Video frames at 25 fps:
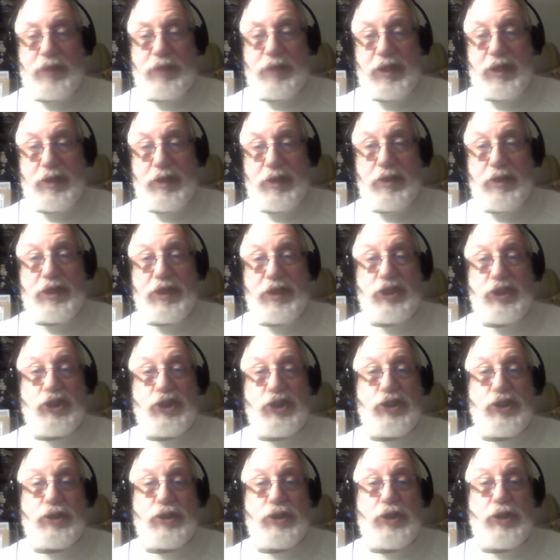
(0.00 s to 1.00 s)
but this
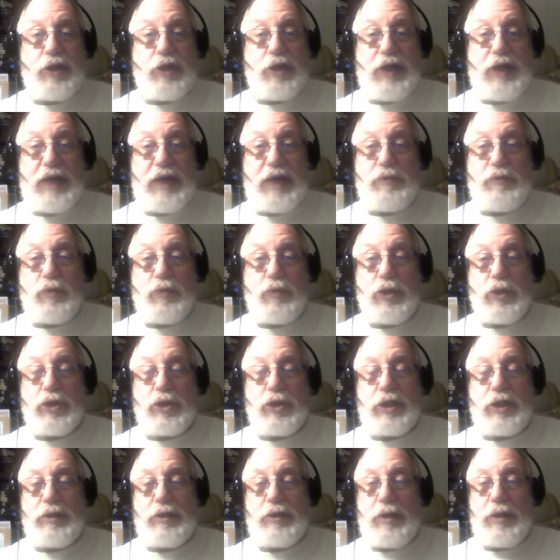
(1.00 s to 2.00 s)
should go ahead and
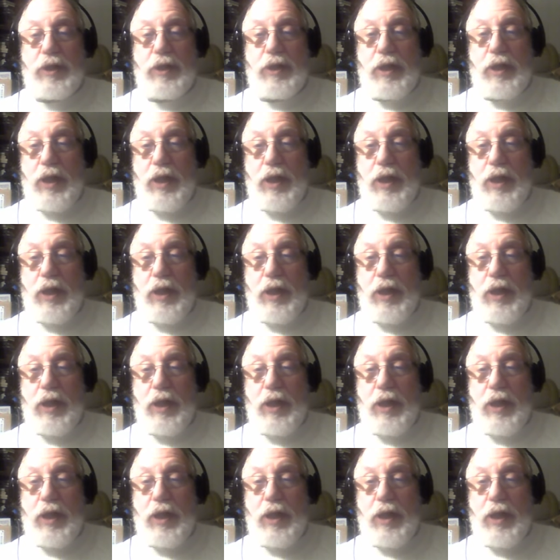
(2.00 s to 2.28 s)
work.